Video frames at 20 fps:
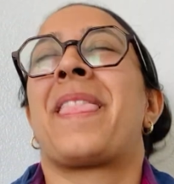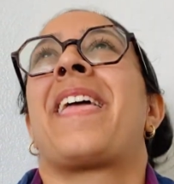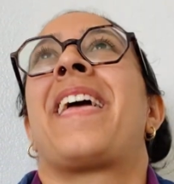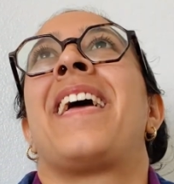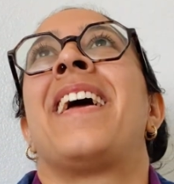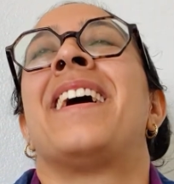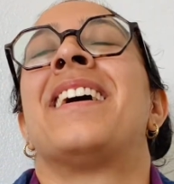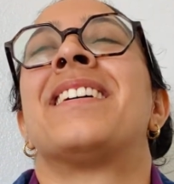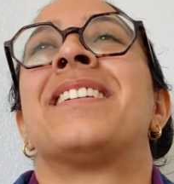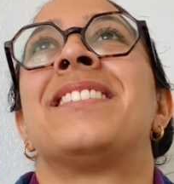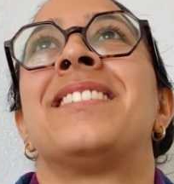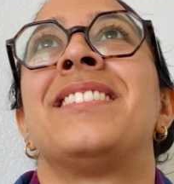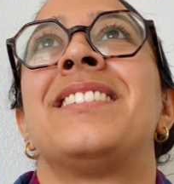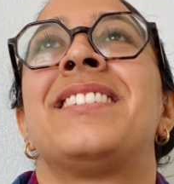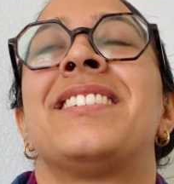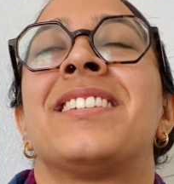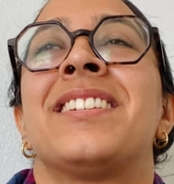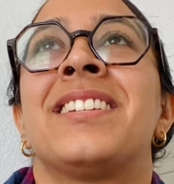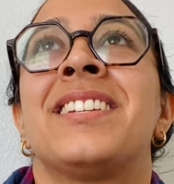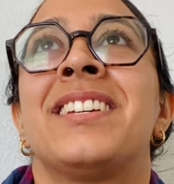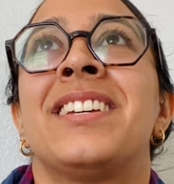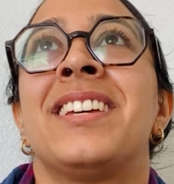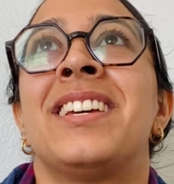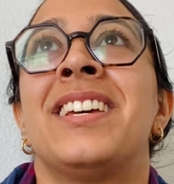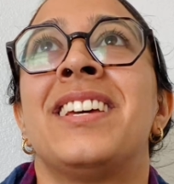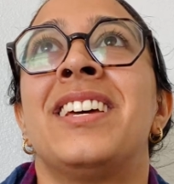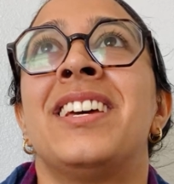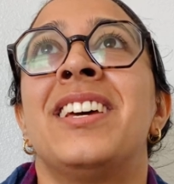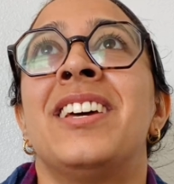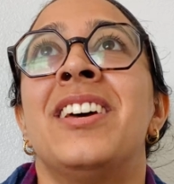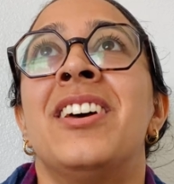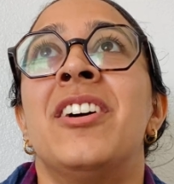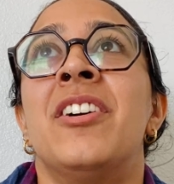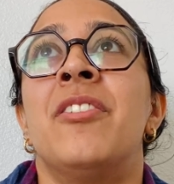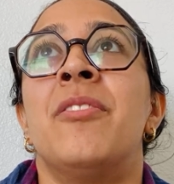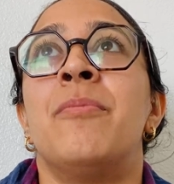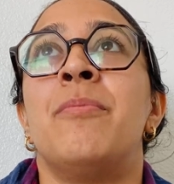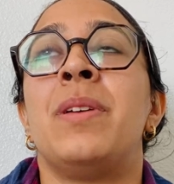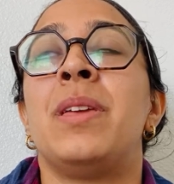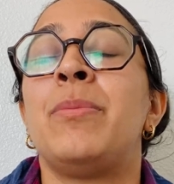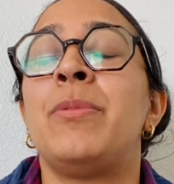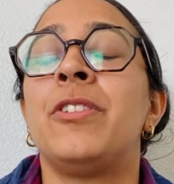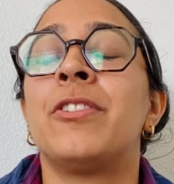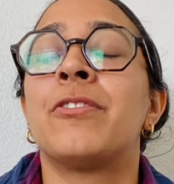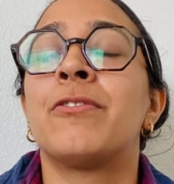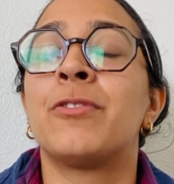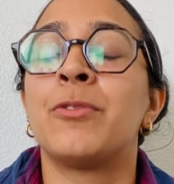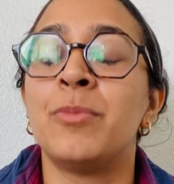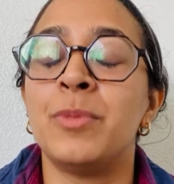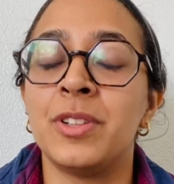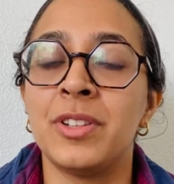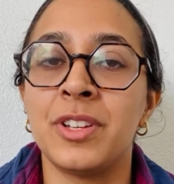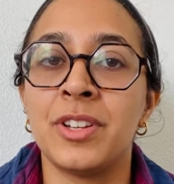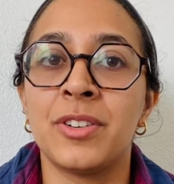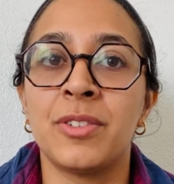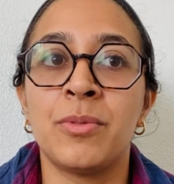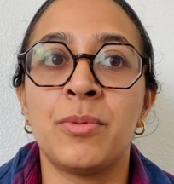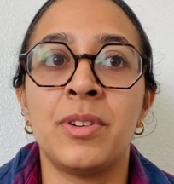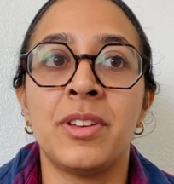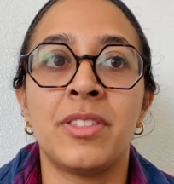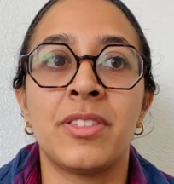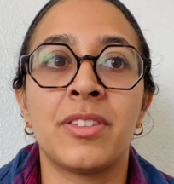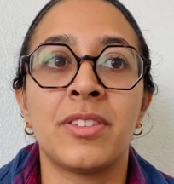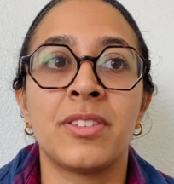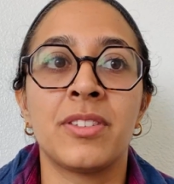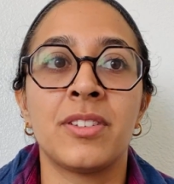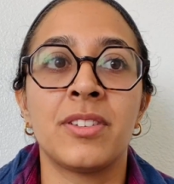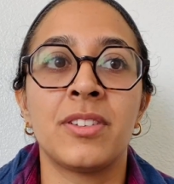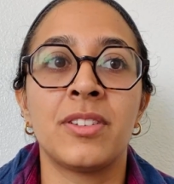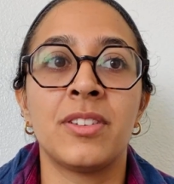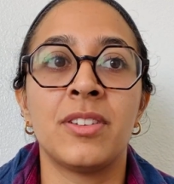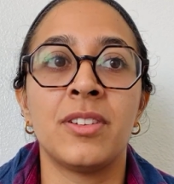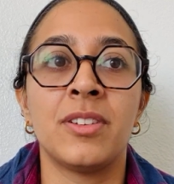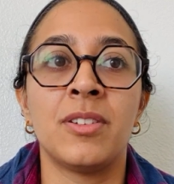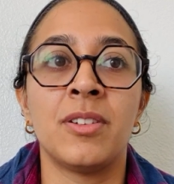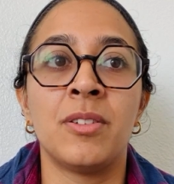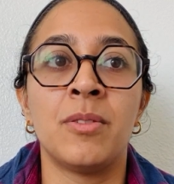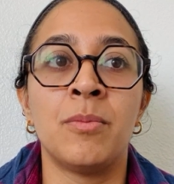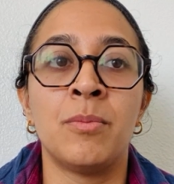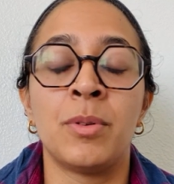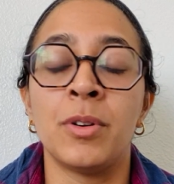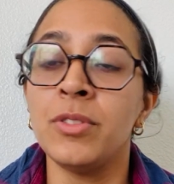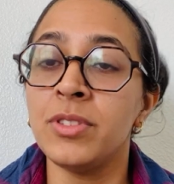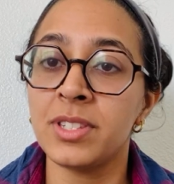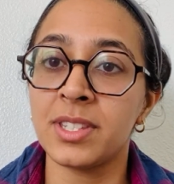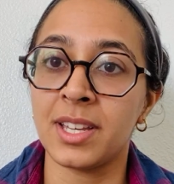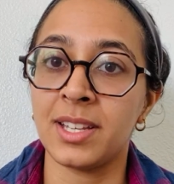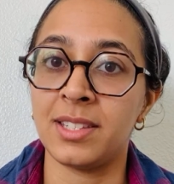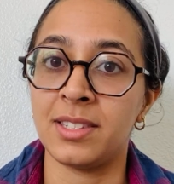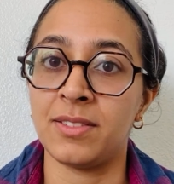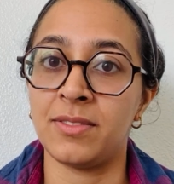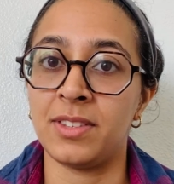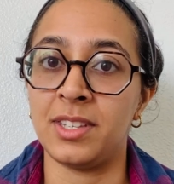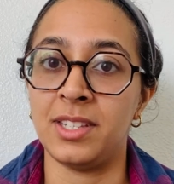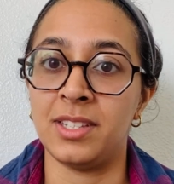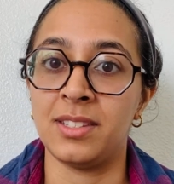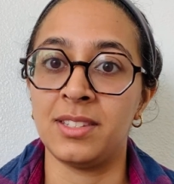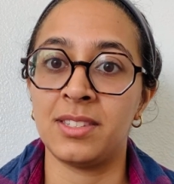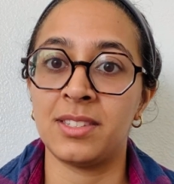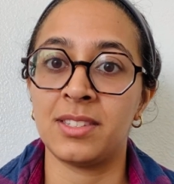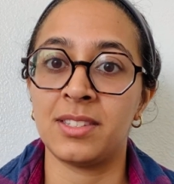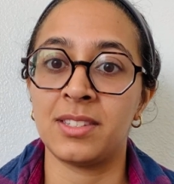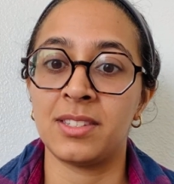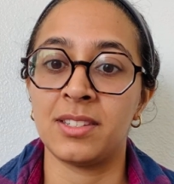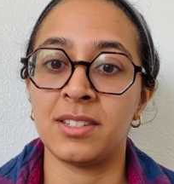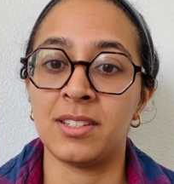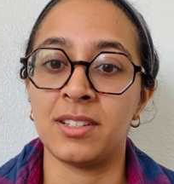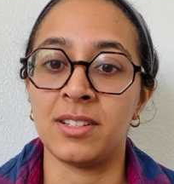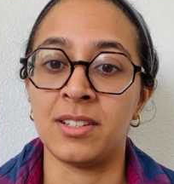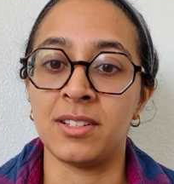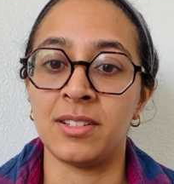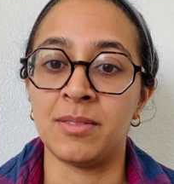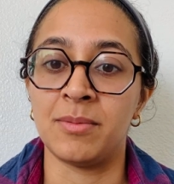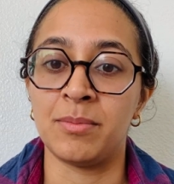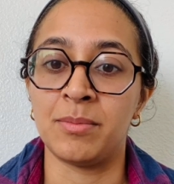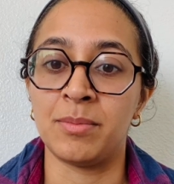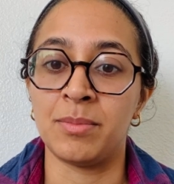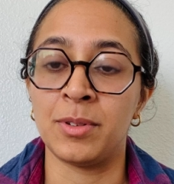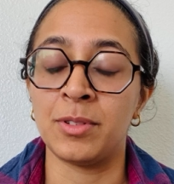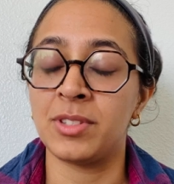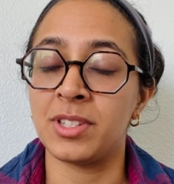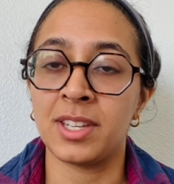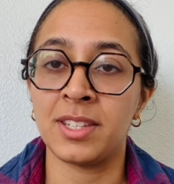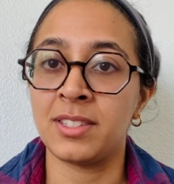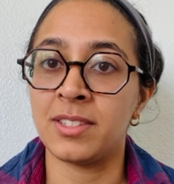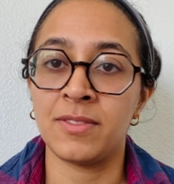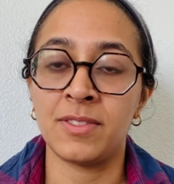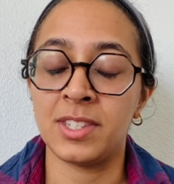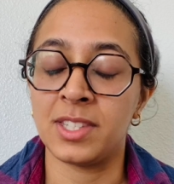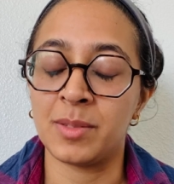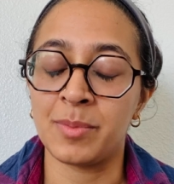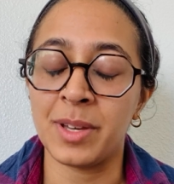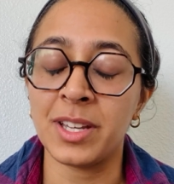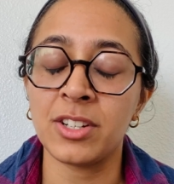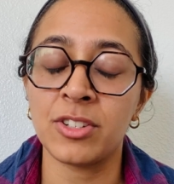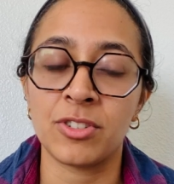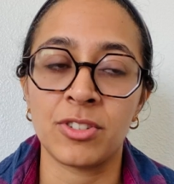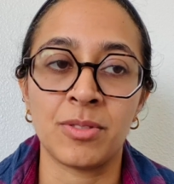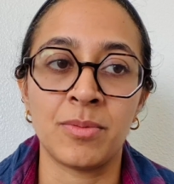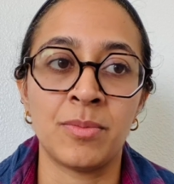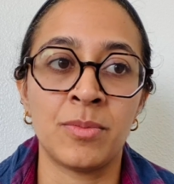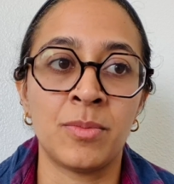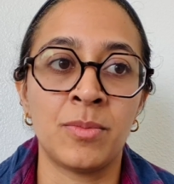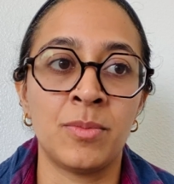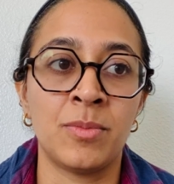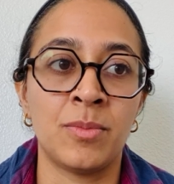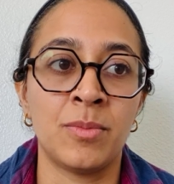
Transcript: And maybe you're familiar with both sides of both sides of the spectrum.